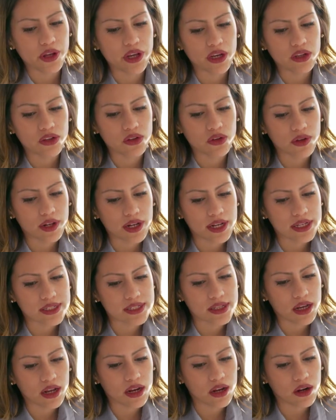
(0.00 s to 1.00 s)
that you're
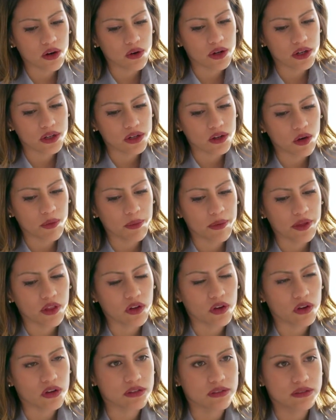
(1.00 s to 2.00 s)
serious about collaborating
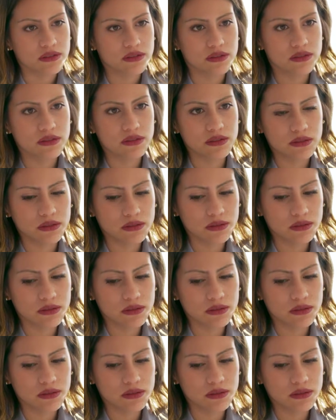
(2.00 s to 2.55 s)
on a solution.